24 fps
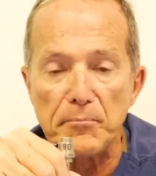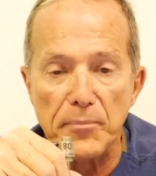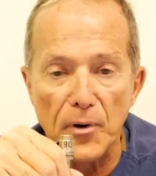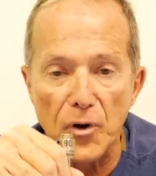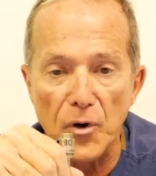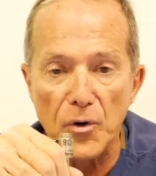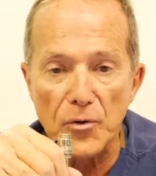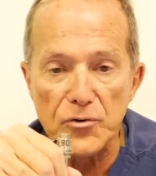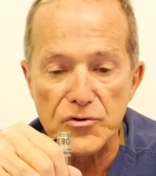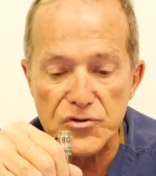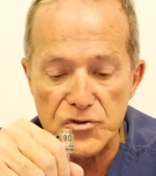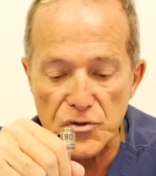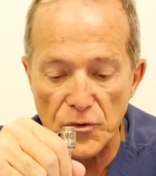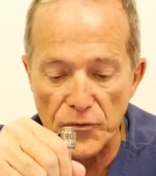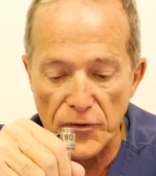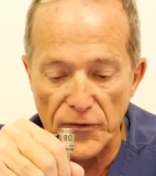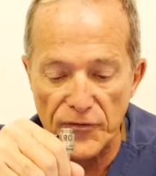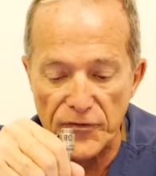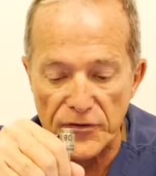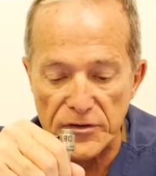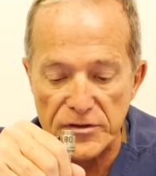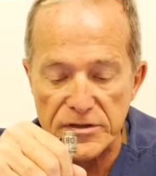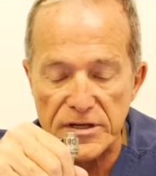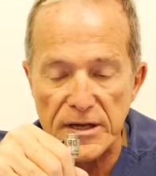bone so
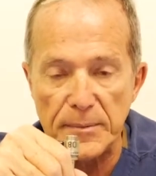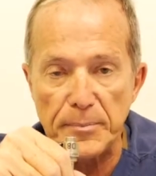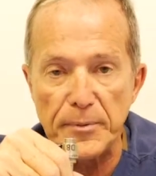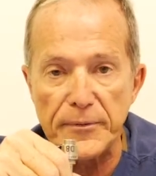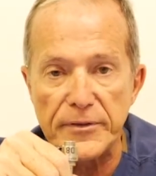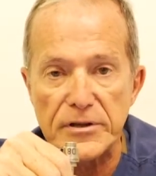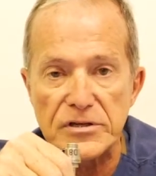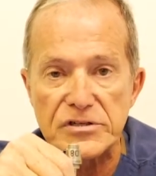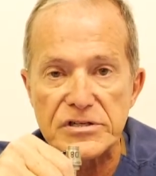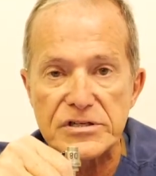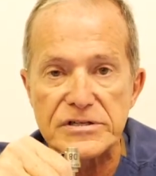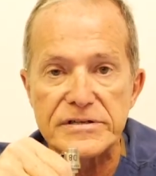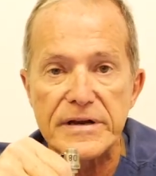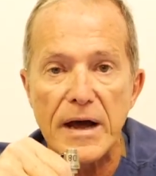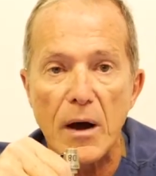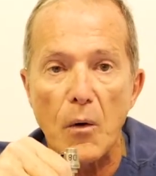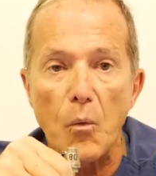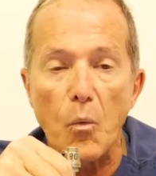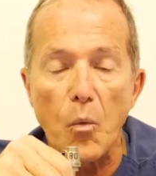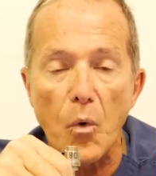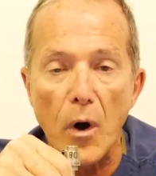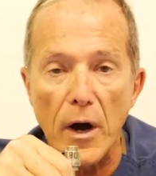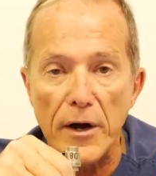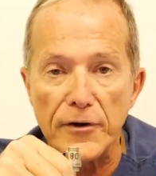that the tip of this is not
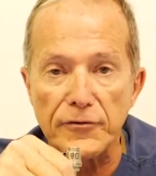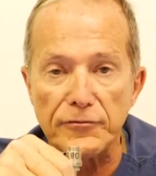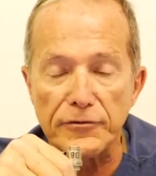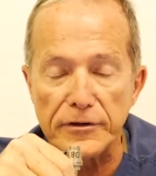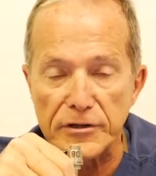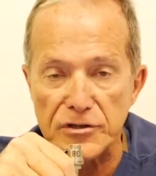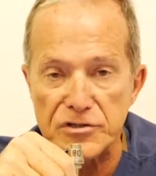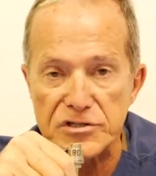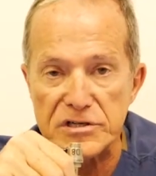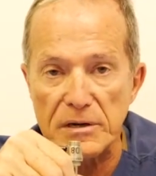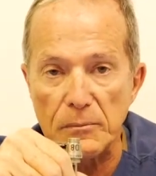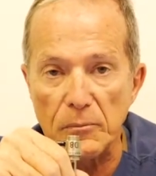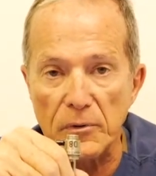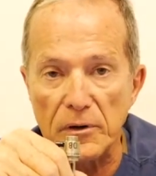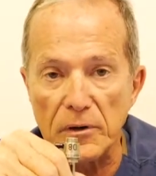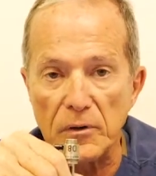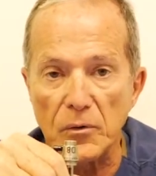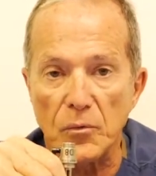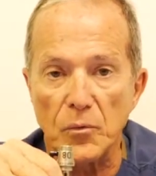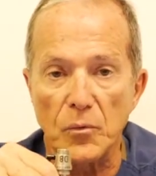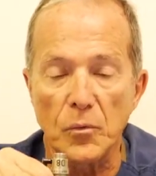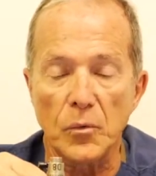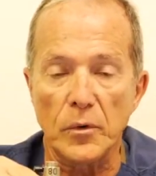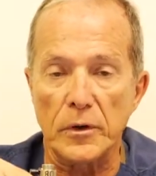wandering somewhere
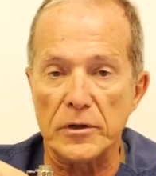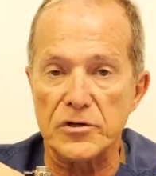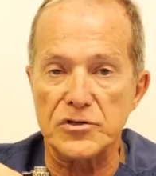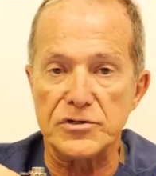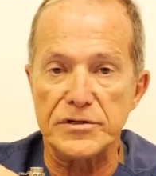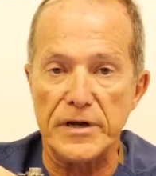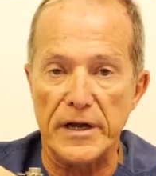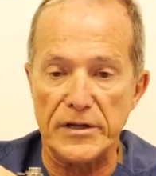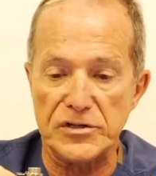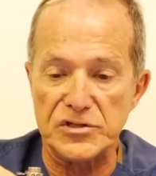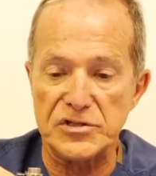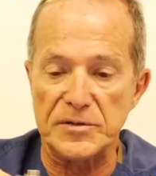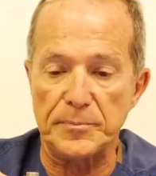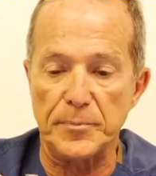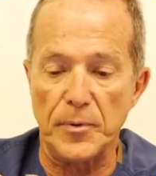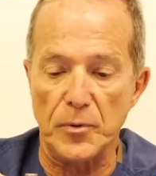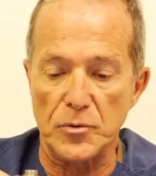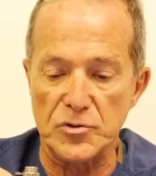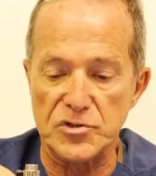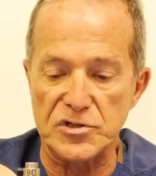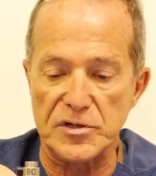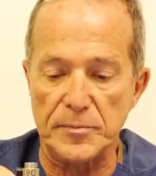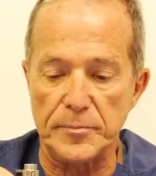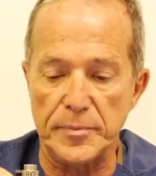where it's not
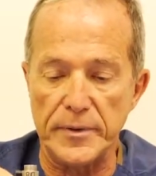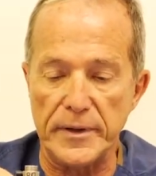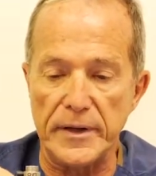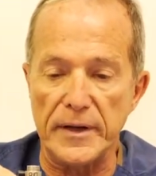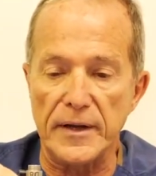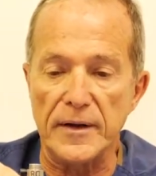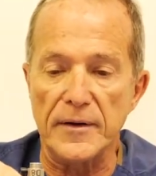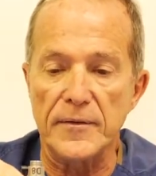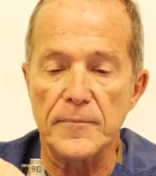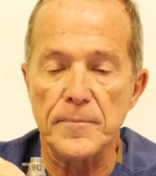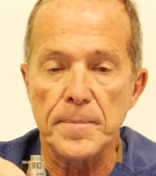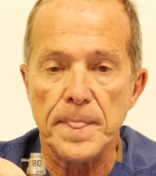supposed to be.